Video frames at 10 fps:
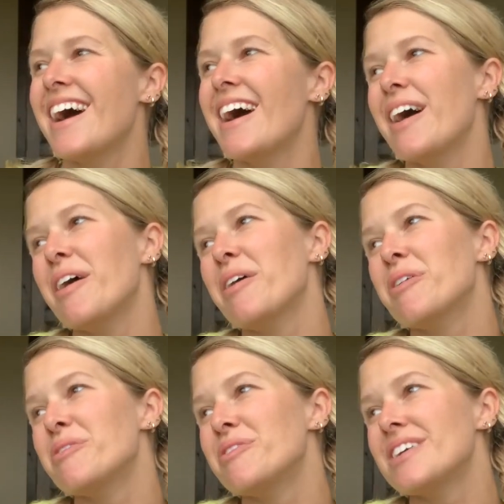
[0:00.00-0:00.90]

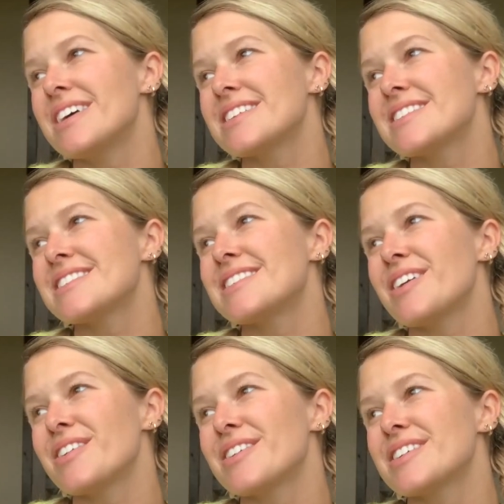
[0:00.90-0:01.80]
um,
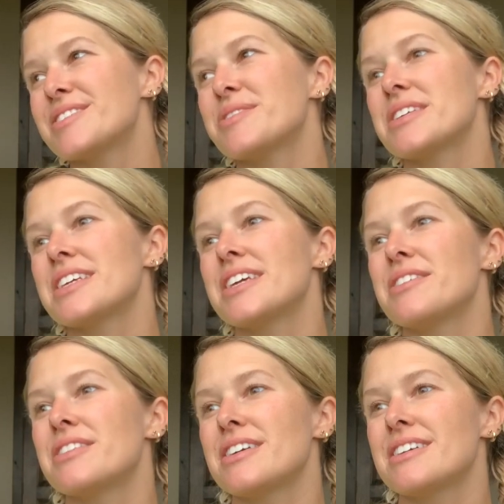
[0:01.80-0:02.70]
so it's really cute.
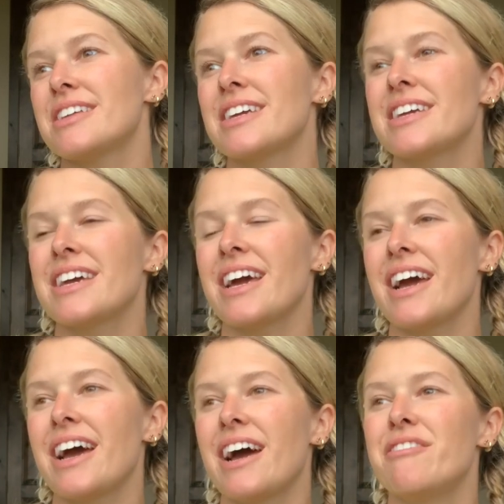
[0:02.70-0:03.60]
They're like
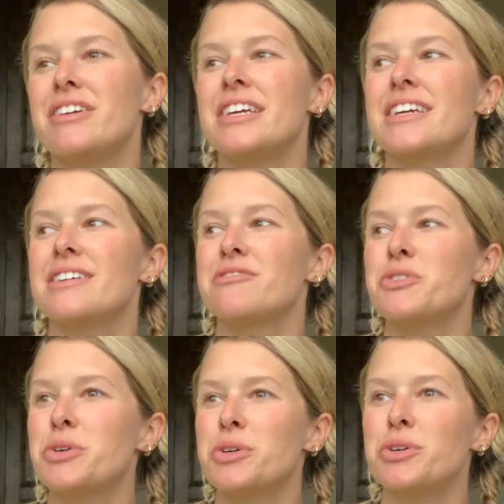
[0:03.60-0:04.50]
having a
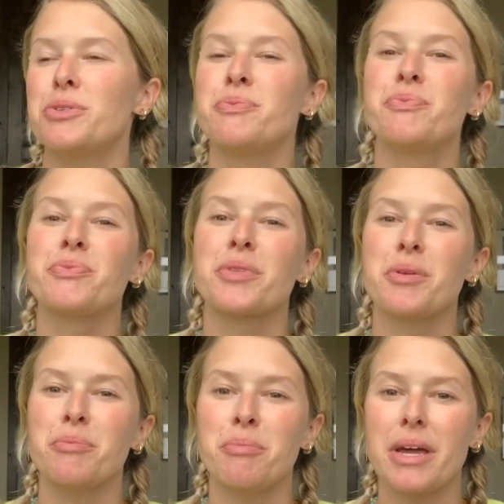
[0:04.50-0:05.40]
full
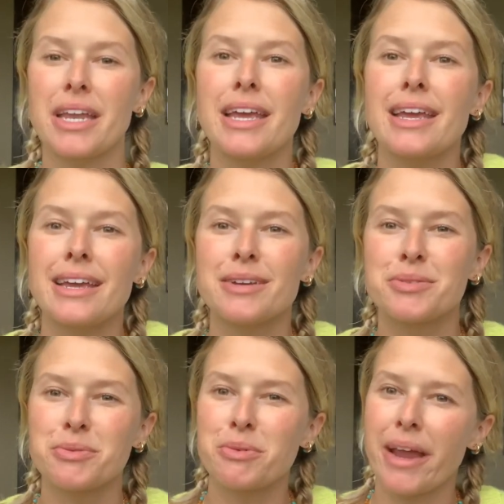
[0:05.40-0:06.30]
muddy
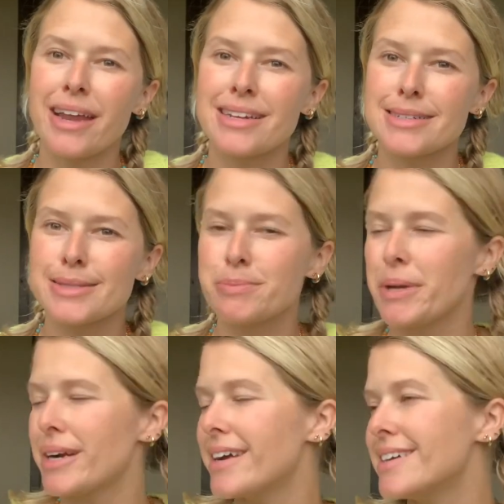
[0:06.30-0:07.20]
rain
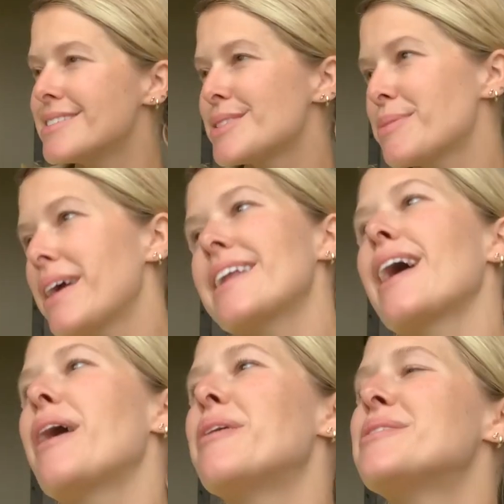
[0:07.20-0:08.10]
experience right
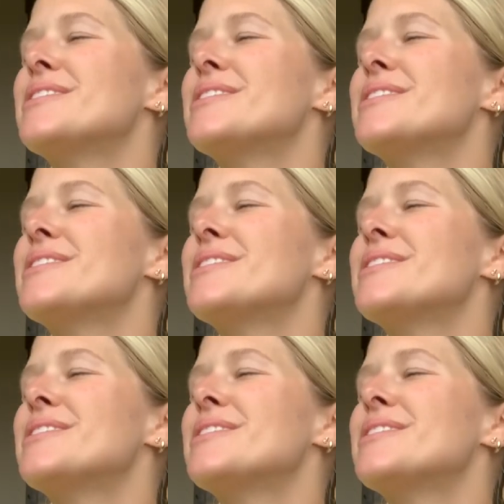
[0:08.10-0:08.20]
now.